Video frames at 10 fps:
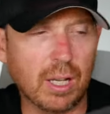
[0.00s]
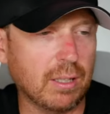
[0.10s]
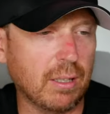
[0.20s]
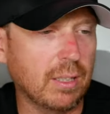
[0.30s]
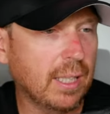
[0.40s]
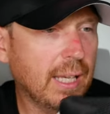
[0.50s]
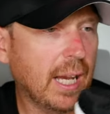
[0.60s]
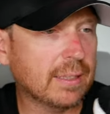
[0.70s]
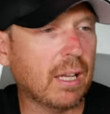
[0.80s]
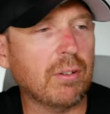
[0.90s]
I,
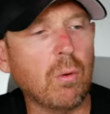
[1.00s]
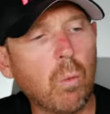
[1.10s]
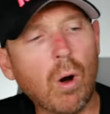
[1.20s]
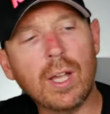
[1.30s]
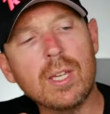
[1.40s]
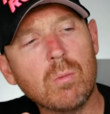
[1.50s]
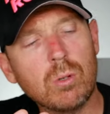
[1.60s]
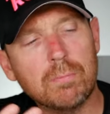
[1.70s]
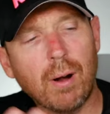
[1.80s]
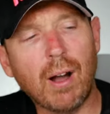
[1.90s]
I don't know why you
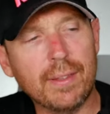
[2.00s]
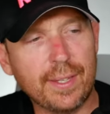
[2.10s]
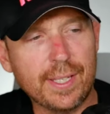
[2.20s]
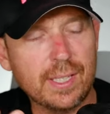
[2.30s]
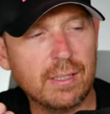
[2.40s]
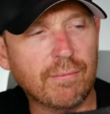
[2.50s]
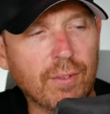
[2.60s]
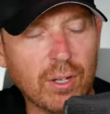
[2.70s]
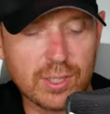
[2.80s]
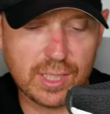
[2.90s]
would buy this
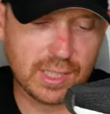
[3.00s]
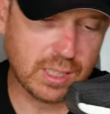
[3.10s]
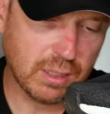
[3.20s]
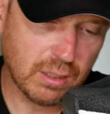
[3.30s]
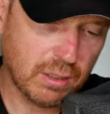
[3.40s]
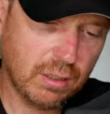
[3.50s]
versus